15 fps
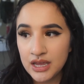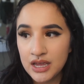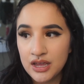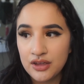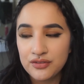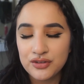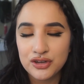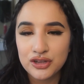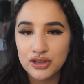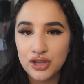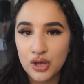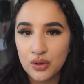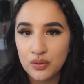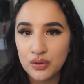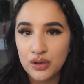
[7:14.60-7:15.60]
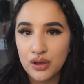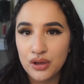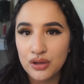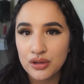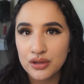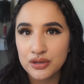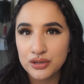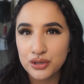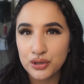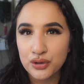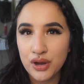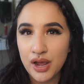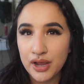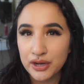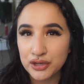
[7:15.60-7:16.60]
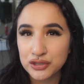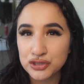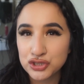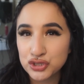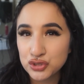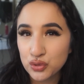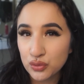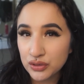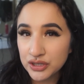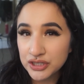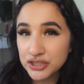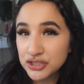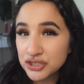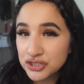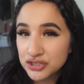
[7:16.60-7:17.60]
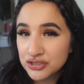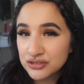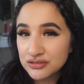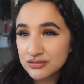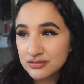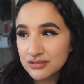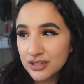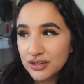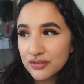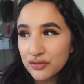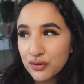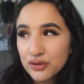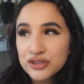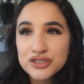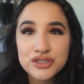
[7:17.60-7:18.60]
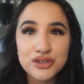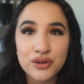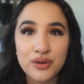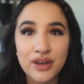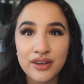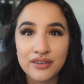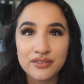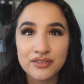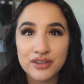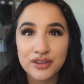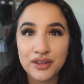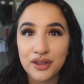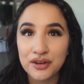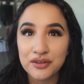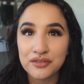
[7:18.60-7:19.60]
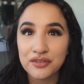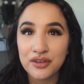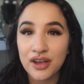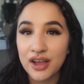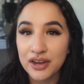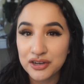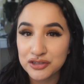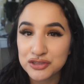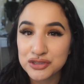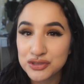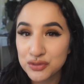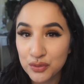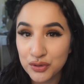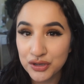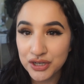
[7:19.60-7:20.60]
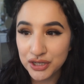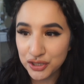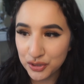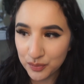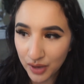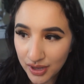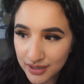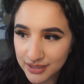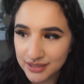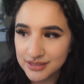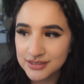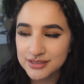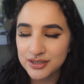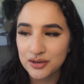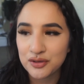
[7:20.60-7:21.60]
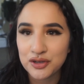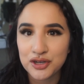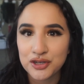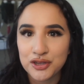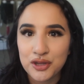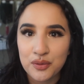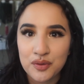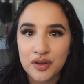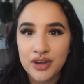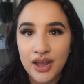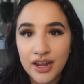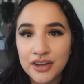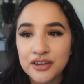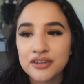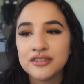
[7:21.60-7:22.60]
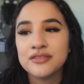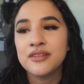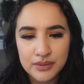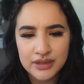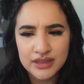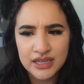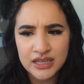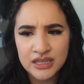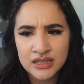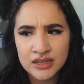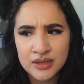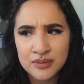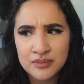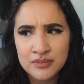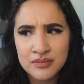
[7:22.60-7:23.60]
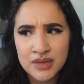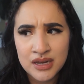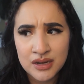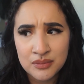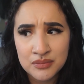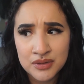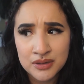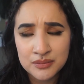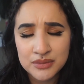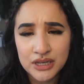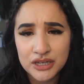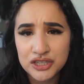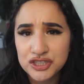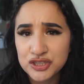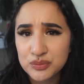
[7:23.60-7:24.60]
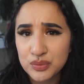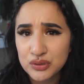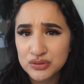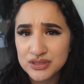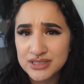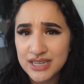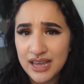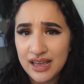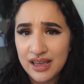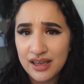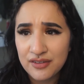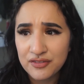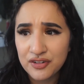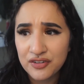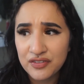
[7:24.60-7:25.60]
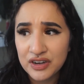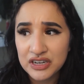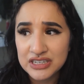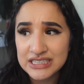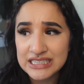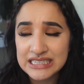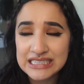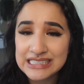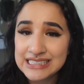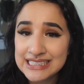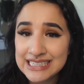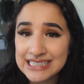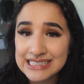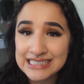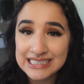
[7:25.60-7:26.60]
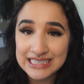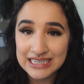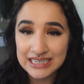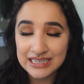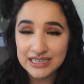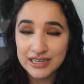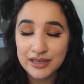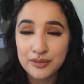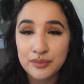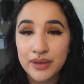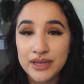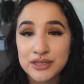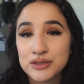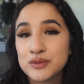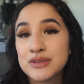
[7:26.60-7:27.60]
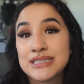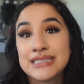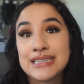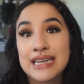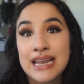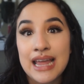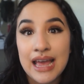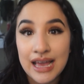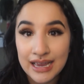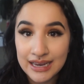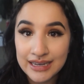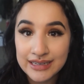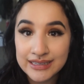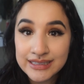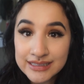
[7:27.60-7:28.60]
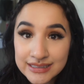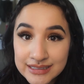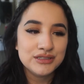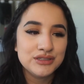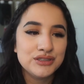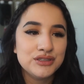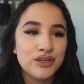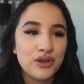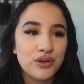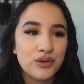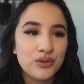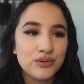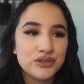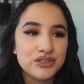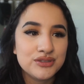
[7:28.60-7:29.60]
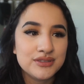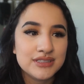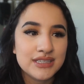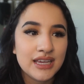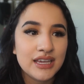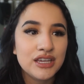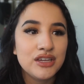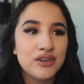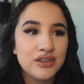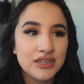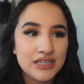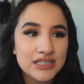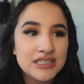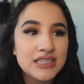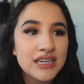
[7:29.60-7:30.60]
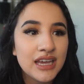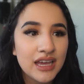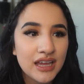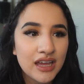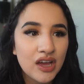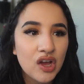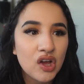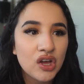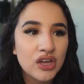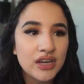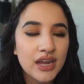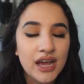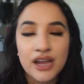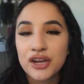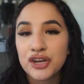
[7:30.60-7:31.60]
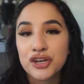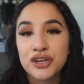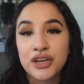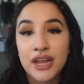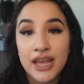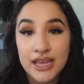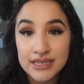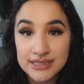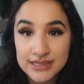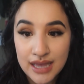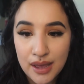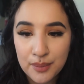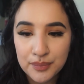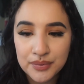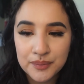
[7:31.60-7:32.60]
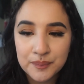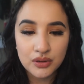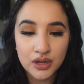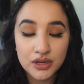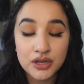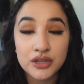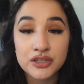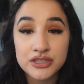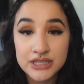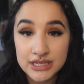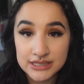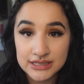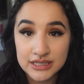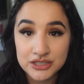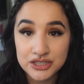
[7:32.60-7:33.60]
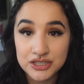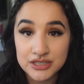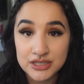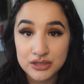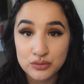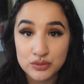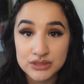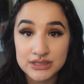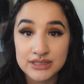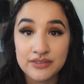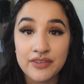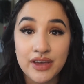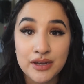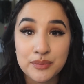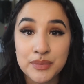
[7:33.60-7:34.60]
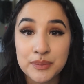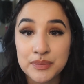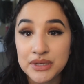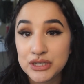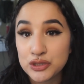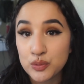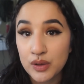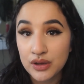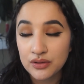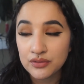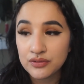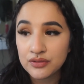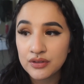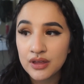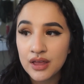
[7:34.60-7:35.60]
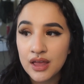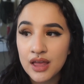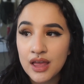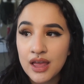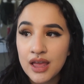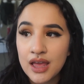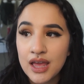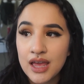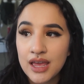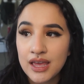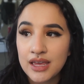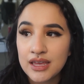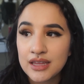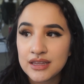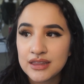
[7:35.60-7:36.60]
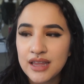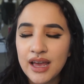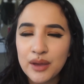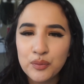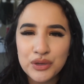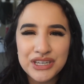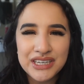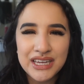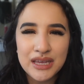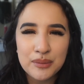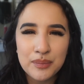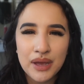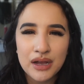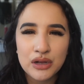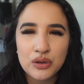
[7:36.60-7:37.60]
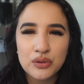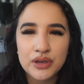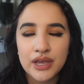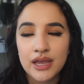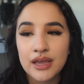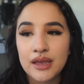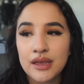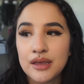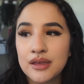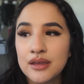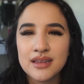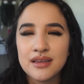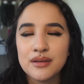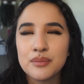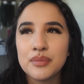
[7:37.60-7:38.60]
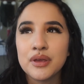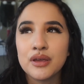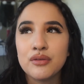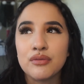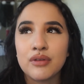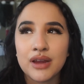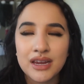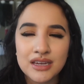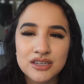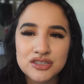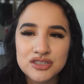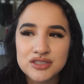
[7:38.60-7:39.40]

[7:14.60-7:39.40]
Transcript: If you're low on your iron storage, then of course you don't have a lot of iron stored in your body, so you're low on iron. I think the minimum that you're supposed to have for ferritin is 16 and mine was 9. So she was like, you need to get on iron ASAP. Another test that she did was the vitamin B12. And that one came back okay, like a big range.